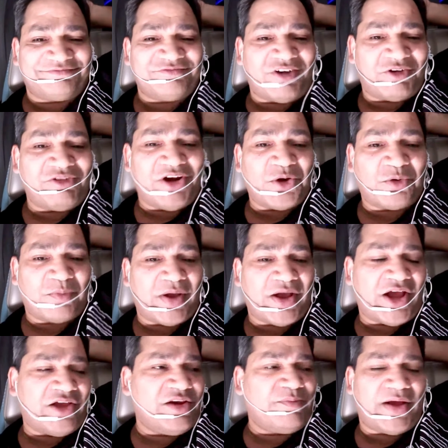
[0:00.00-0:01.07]
What will I not buy?
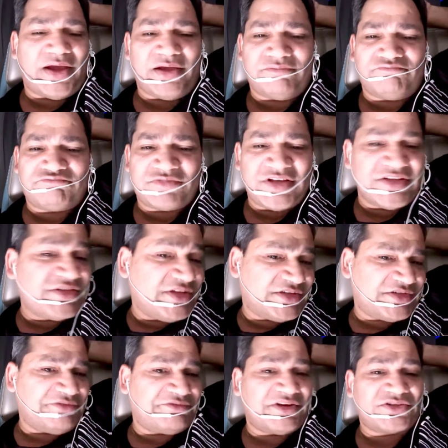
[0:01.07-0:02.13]
I'll buy
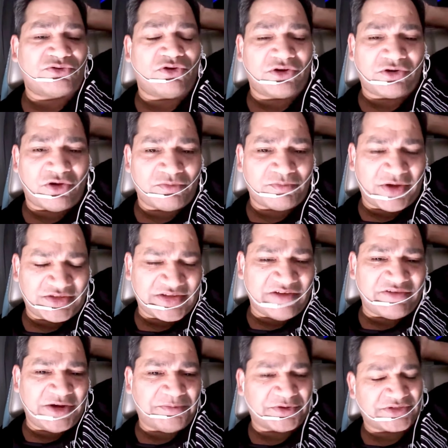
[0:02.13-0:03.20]
TCS if it has gone down by
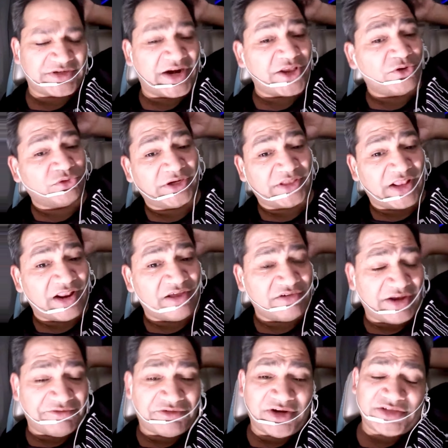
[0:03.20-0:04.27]
7-8%. I know that then I'll
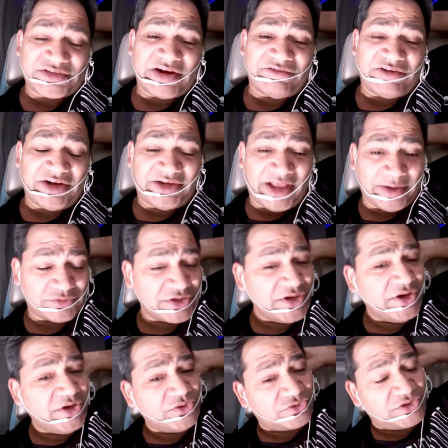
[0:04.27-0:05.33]
definitely 7-8 times.
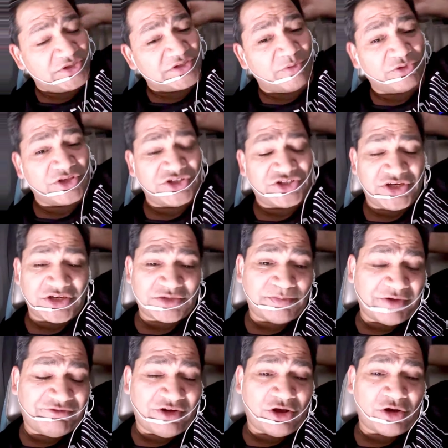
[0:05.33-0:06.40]
So this, some of these shares
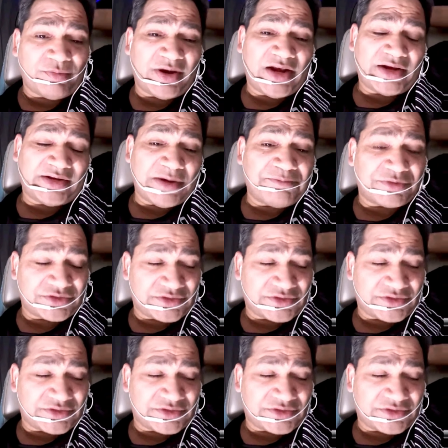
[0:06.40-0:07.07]
fall by like 10